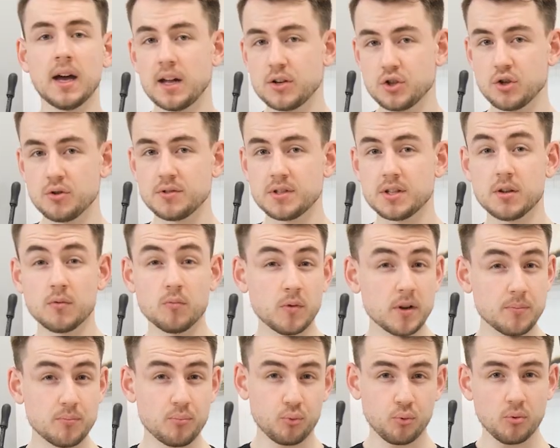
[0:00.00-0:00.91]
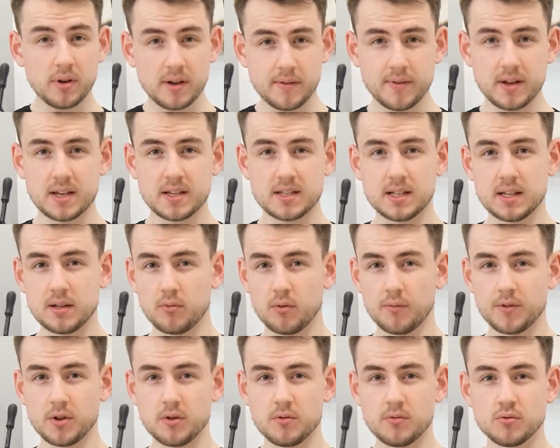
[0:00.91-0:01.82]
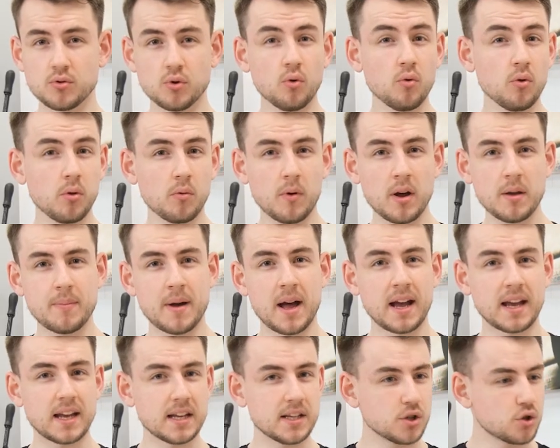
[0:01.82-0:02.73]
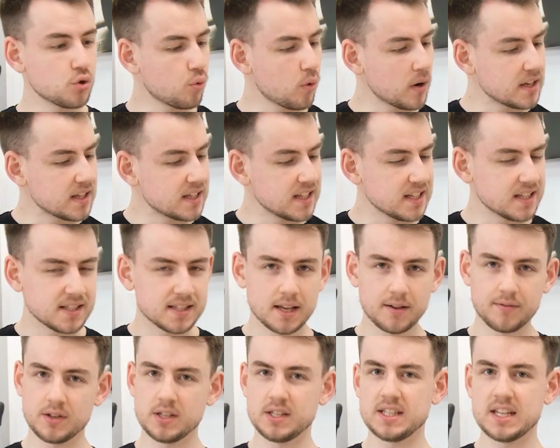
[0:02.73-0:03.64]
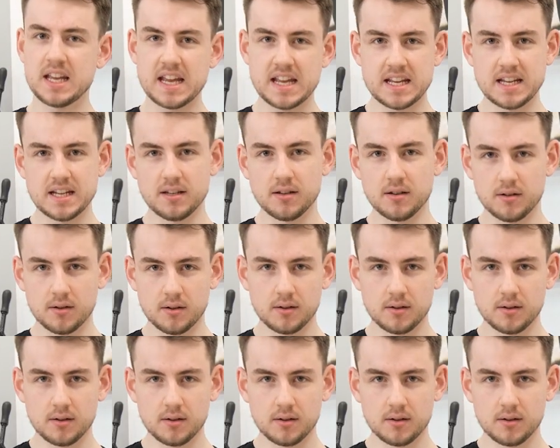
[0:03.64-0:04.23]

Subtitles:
a juicer we previously reviewed all the way back in 2017.